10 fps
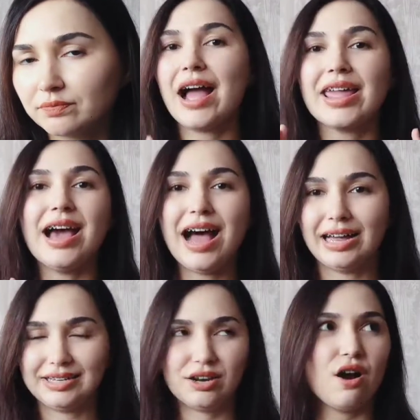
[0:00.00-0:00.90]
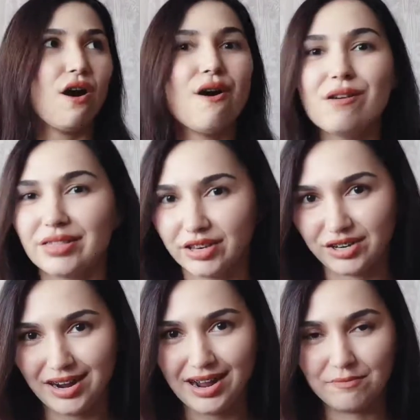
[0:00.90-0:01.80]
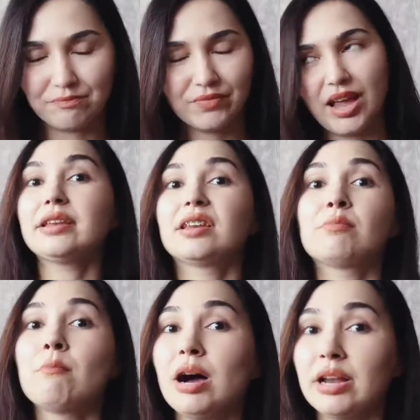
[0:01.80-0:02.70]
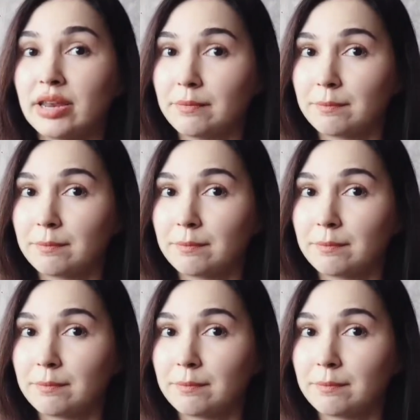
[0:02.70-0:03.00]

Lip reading: I ate all the time. I needed money